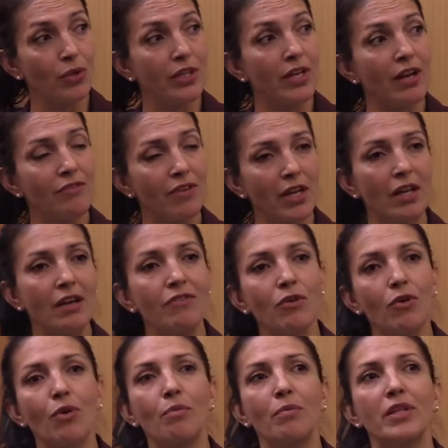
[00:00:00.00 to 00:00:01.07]
old enough, I left
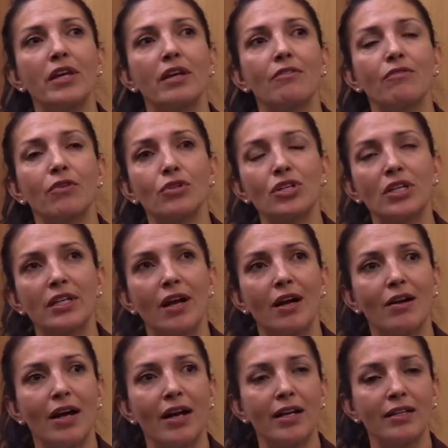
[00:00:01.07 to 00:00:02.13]
home, but then unfortunately
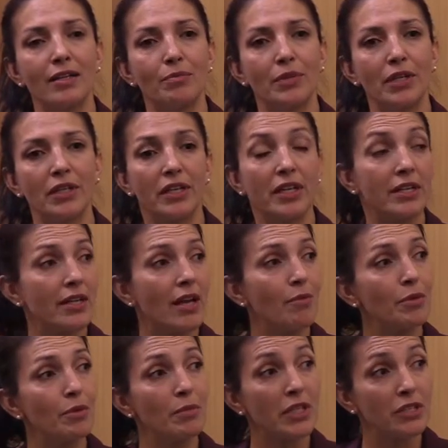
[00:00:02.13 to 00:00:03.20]
I end up being
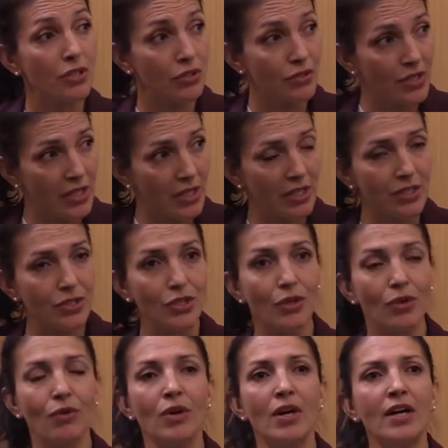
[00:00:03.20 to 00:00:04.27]
kidnapped in Mexico City.
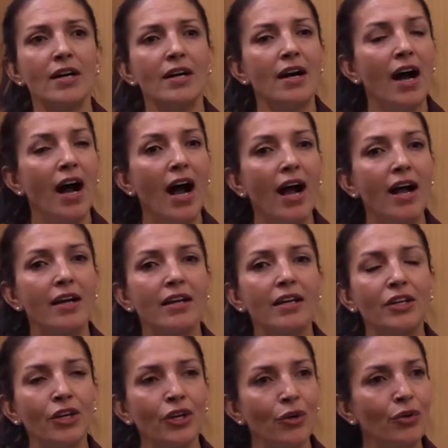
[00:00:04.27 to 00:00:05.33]
So,
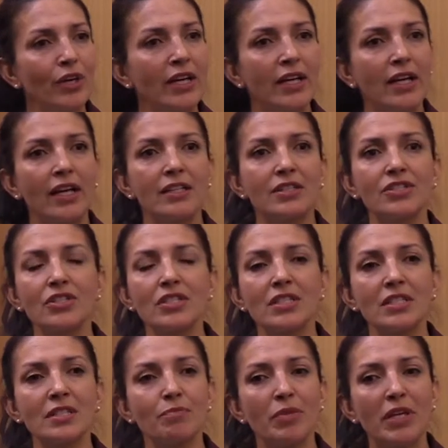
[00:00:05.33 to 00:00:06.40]
it
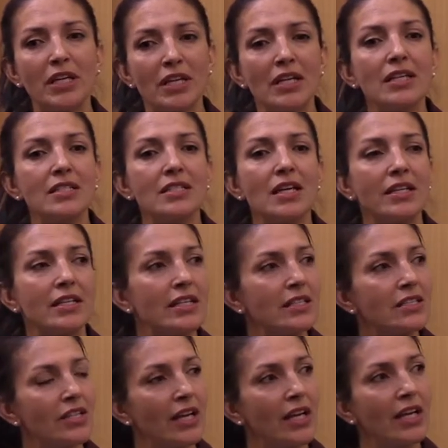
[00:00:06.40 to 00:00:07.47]
just, because I
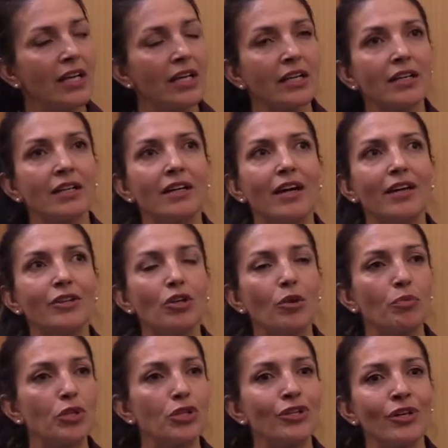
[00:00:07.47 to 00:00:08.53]
didn't take, the
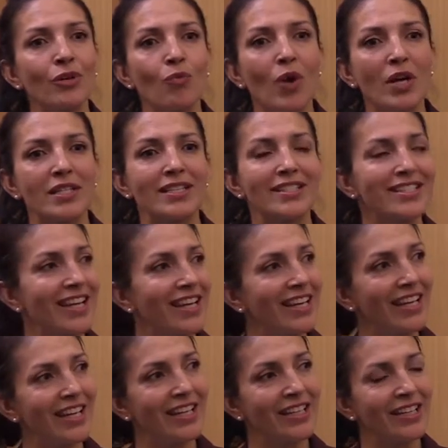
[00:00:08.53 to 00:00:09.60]
opportunity wasn't
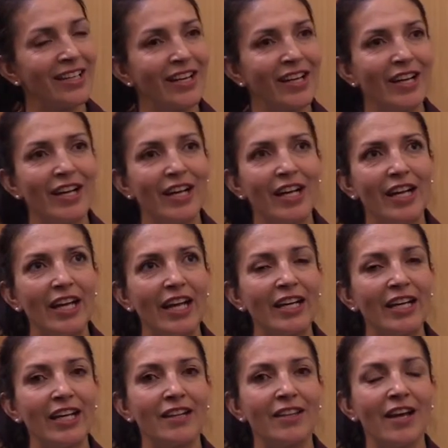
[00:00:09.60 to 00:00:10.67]
taken
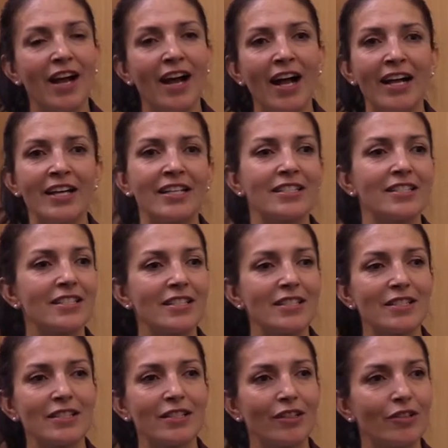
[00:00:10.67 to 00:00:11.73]
in the
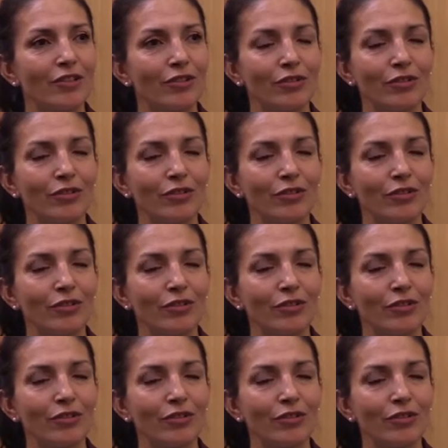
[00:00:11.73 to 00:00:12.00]
highest,